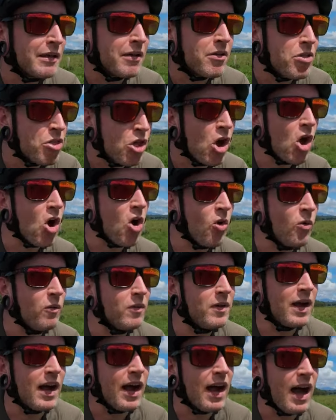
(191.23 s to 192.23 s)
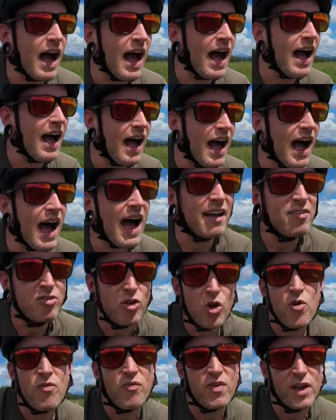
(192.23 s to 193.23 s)
So I
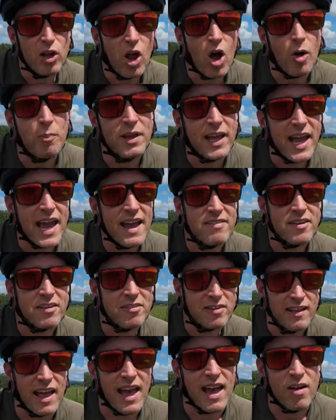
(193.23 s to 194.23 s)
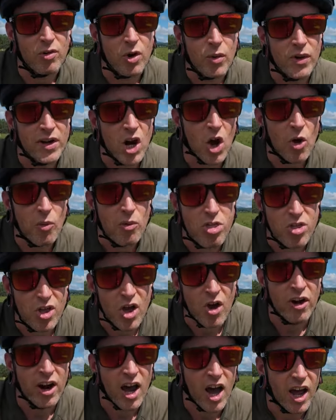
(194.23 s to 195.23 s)
do feel obligated to let everyone know what's
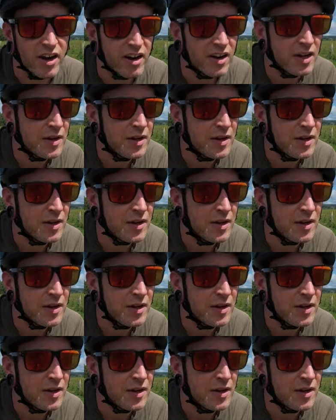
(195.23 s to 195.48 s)
going on.